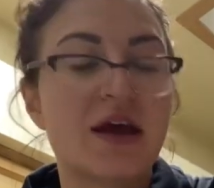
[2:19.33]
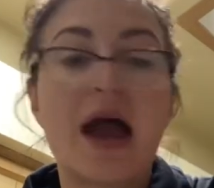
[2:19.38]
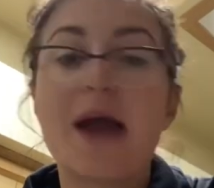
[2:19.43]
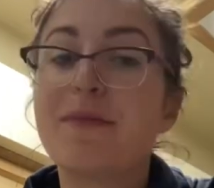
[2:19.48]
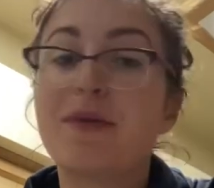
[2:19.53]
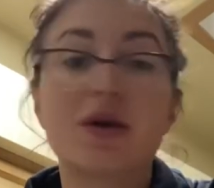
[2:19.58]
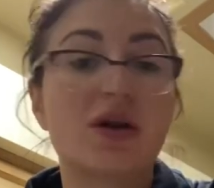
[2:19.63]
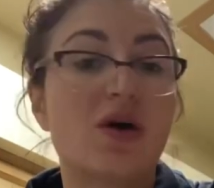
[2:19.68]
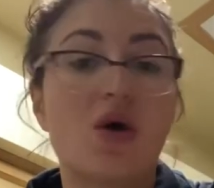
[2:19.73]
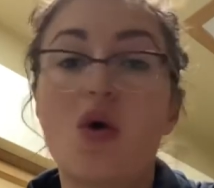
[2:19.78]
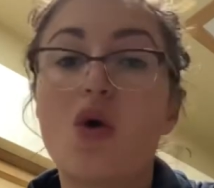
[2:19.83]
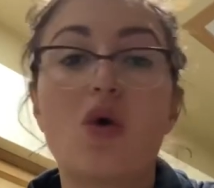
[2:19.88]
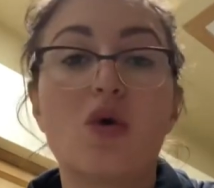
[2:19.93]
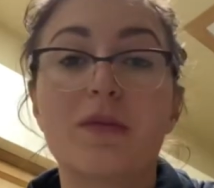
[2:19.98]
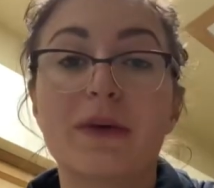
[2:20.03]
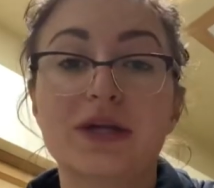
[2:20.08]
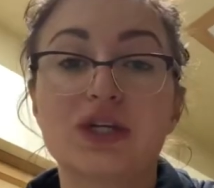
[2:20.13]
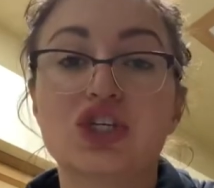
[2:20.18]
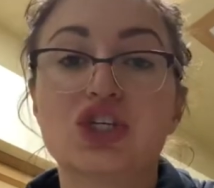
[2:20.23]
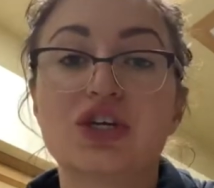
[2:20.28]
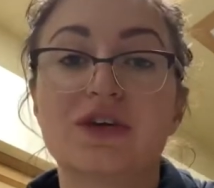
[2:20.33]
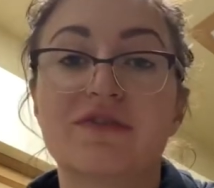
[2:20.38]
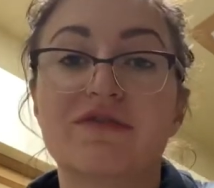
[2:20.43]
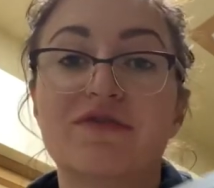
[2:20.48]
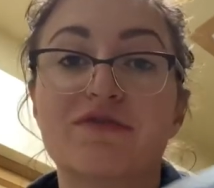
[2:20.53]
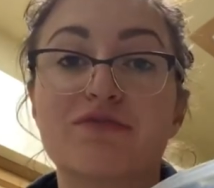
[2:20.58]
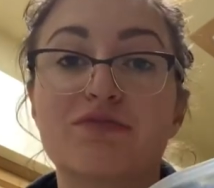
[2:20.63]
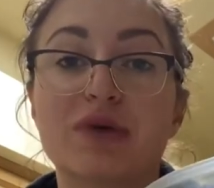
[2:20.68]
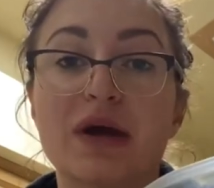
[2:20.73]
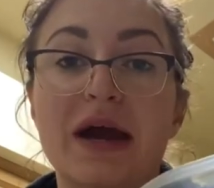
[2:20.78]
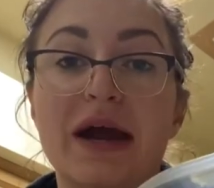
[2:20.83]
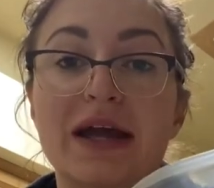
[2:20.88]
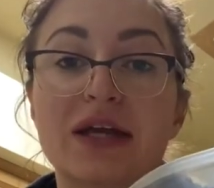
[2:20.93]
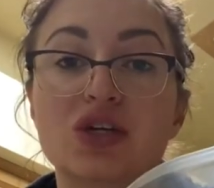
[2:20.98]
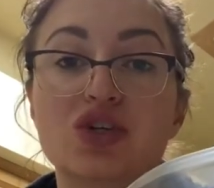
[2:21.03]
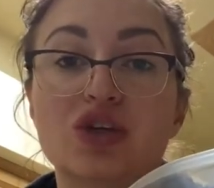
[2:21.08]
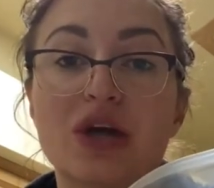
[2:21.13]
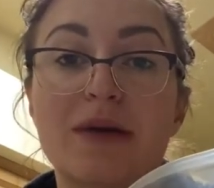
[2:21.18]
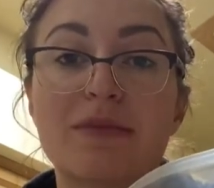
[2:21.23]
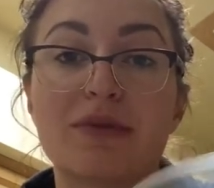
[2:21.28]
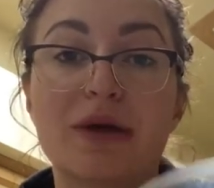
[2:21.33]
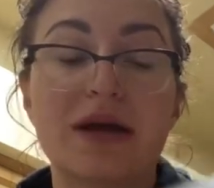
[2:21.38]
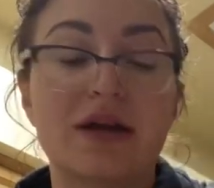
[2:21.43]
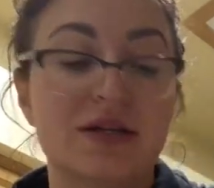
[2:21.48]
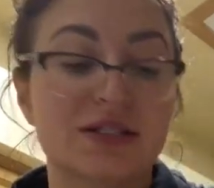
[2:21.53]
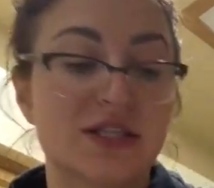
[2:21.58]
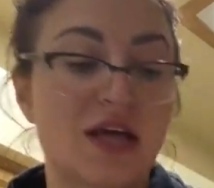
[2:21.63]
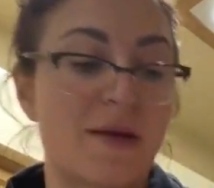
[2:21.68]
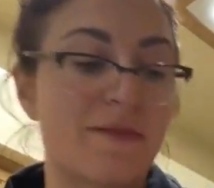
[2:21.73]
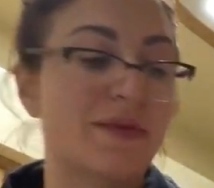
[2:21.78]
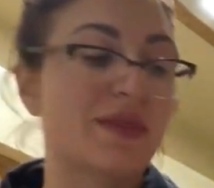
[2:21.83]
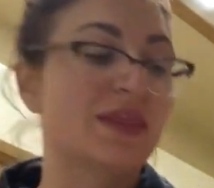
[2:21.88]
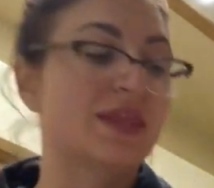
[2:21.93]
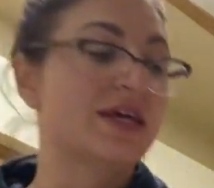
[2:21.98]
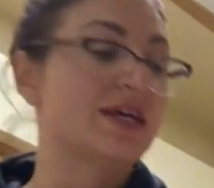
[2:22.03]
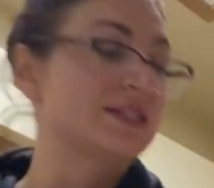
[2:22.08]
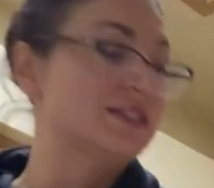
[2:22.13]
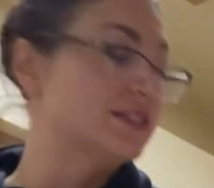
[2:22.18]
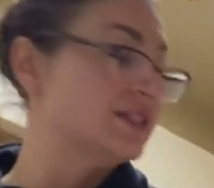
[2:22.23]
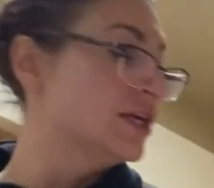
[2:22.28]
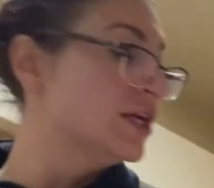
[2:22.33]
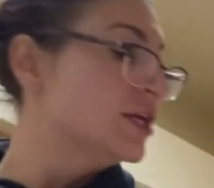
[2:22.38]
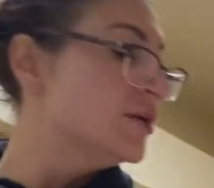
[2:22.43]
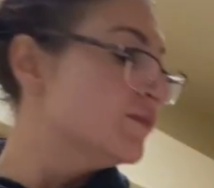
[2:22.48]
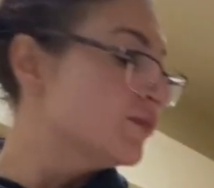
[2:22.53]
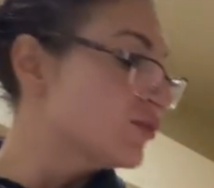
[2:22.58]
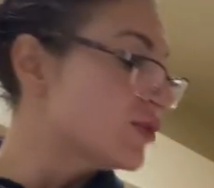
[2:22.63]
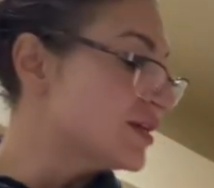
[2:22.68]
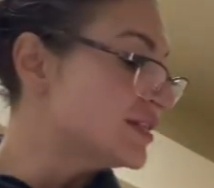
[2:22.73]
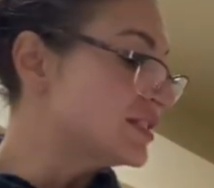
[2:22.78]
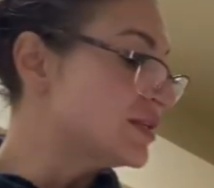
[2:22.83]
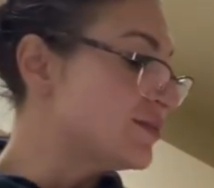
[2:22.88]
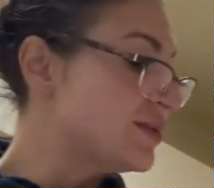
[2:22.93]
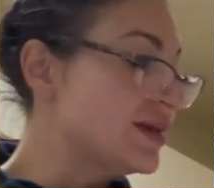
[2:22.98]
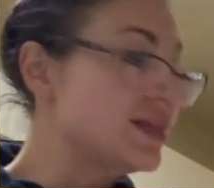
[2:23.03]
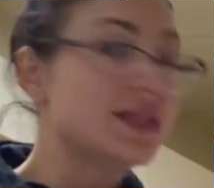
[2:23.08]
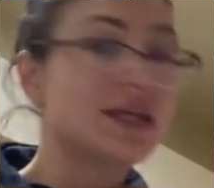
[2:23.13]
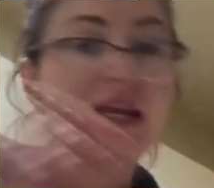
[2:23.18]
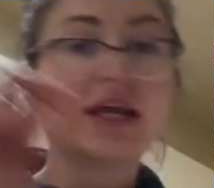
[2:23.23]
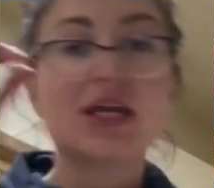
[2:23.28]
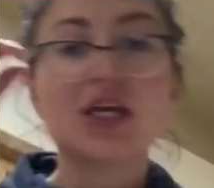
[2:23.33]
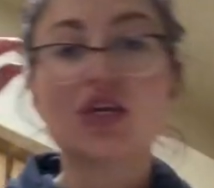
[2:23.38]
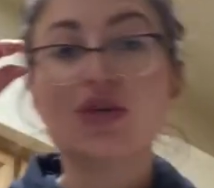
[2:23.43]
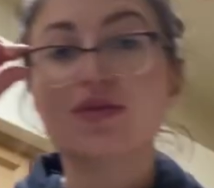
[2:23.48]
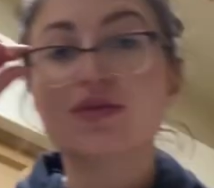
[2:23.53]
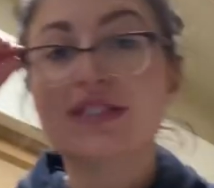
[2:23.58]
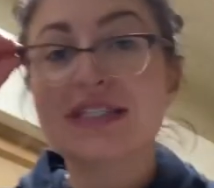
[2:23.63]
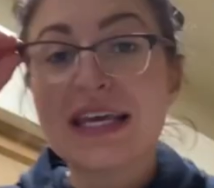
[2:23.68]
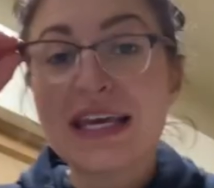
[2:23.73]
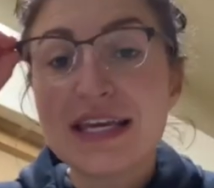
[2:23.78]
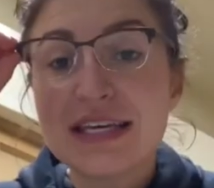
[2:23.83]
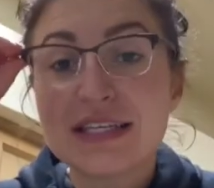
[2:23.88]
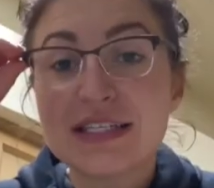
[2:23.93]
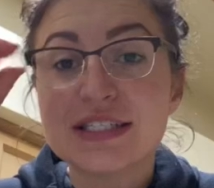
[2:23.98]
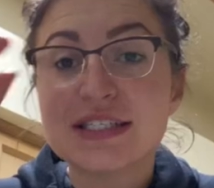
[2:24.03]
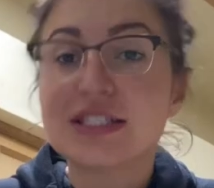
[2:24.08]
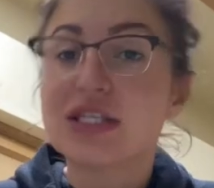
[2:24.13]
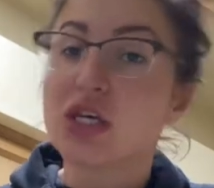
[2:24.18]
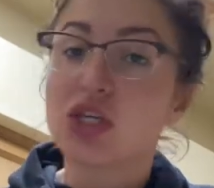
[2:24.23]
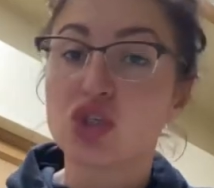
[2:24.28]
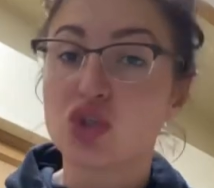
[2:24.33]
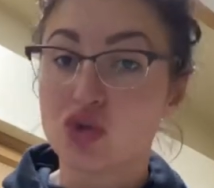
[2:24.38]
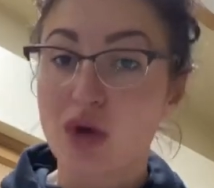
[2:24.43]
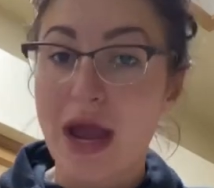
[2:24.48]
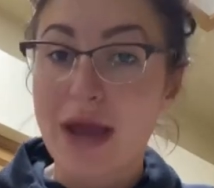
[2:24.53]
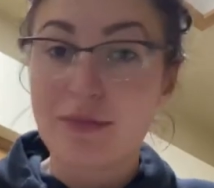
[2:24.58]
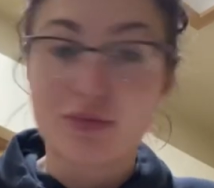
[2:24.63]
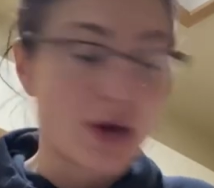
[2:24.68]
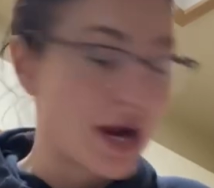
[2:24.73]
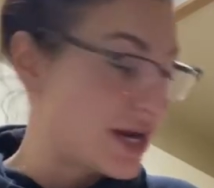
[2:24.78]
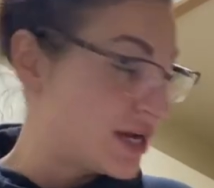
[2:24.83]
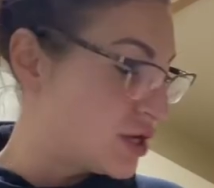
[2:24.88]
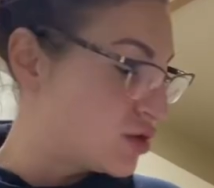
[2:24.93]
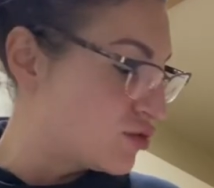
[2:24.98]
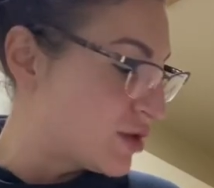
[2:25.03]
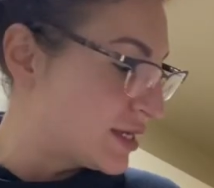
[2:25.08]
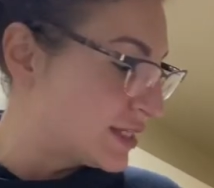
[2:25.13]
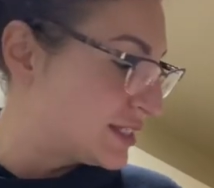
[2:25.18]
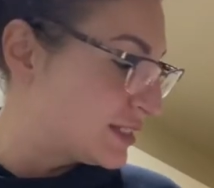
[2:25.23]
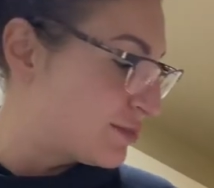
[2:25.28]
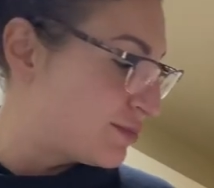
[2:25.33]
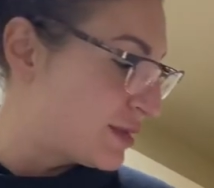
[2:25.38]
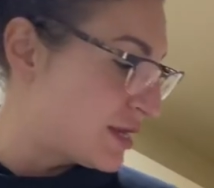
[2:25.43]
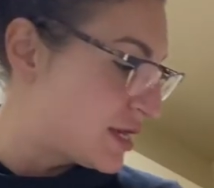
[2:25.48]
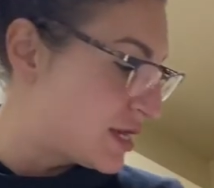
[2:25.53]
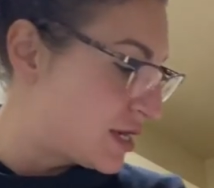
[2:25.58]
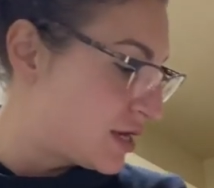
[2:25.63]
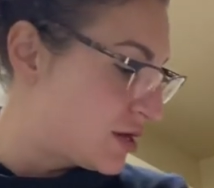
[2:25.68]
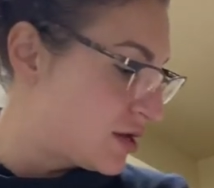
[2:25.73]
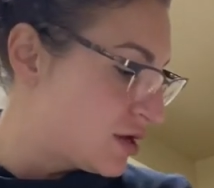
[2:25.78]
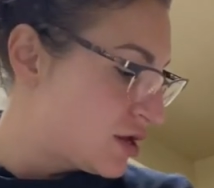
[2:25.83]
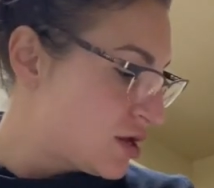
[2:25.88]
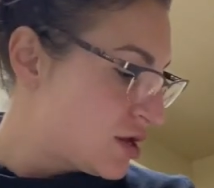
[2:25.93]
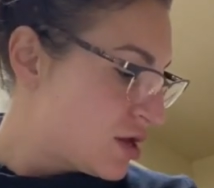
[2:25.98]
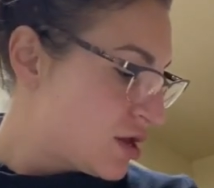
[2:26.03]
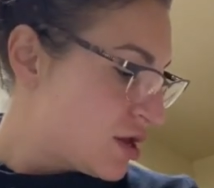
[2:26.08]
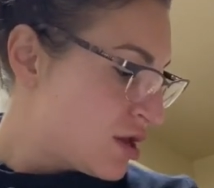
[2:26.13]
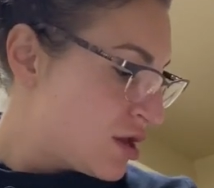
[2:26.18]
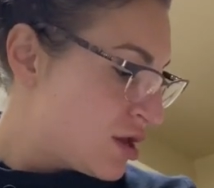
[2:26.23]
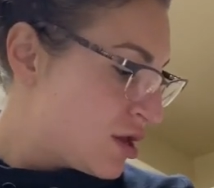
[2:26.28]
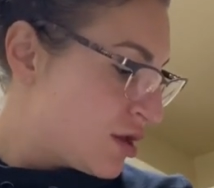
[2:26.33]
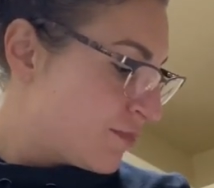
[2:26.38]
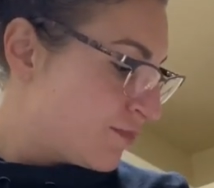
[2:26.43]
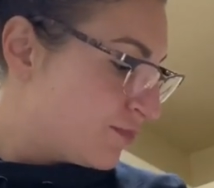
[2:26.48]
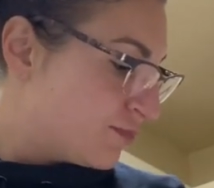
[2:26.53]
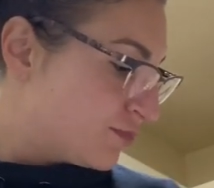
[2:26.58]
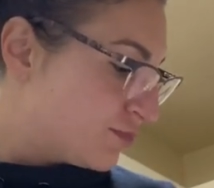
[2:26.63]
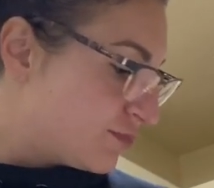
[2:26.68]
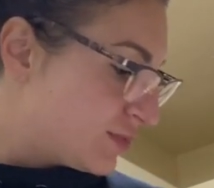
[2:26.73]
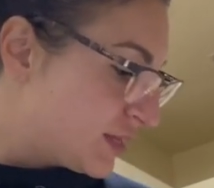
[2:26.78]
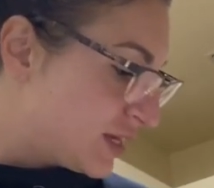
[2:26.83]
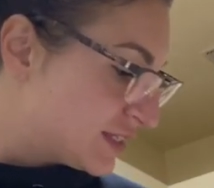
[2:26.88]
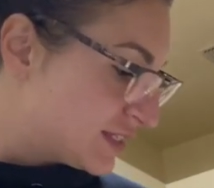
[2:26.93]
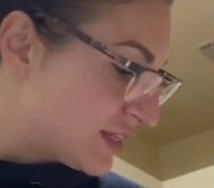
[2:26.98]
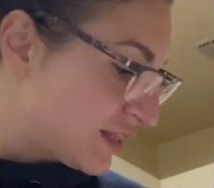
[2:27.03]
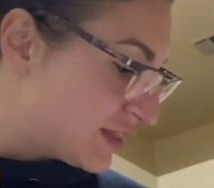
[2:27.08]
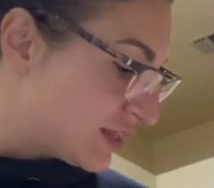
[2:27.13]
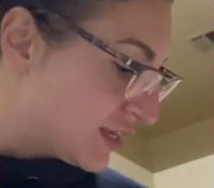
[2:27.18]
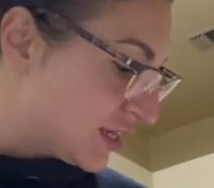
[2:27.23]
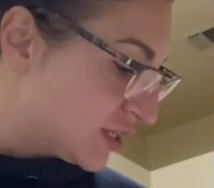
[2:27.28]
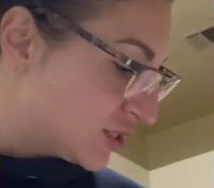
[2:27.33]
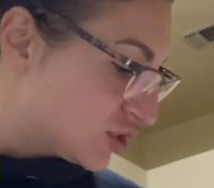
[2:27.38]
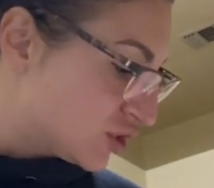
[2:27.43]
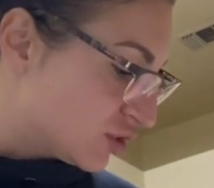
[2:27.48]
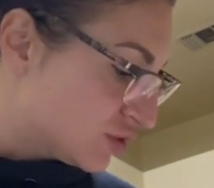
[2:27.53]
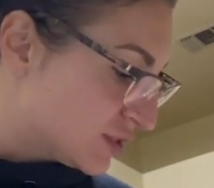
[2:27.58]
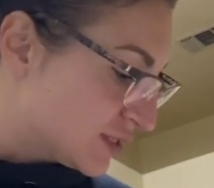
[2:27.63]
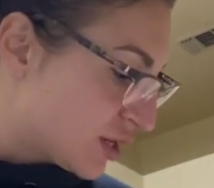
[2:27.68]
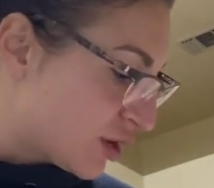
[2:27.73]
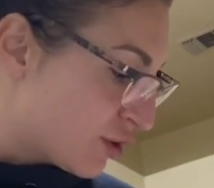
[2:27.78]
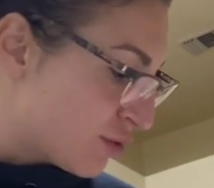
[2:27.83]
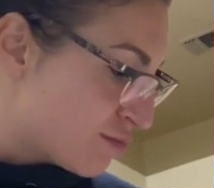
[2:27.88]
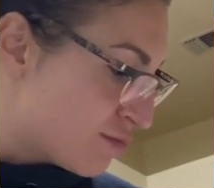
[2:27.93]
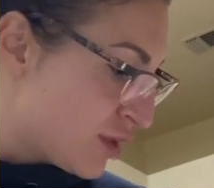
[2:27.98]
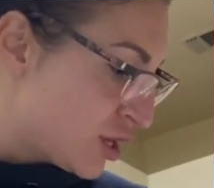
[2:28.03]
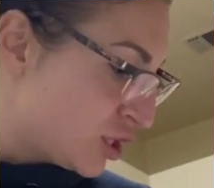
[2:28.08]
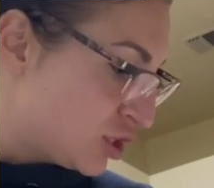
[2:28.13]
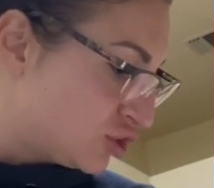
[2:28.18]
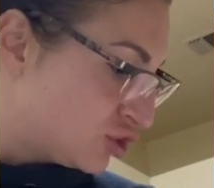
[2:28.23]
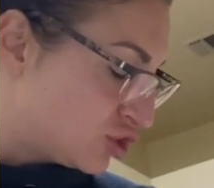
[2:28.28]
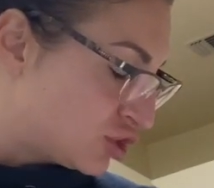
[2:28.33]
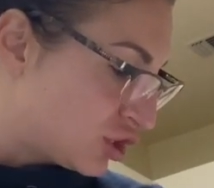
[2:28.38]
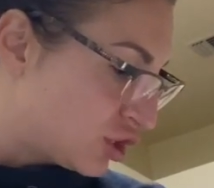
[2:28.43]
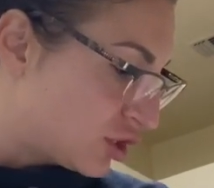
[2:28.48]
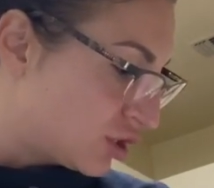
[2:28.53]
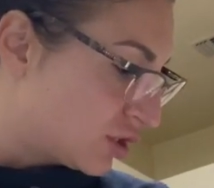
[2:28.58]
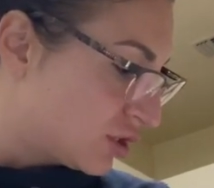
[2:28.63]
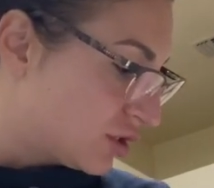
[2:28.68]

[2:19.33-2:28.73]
I put a whole bunch of brine, dry brine on top of this. The recipe that I use is a dry brining recipe because I think it turns out amazing.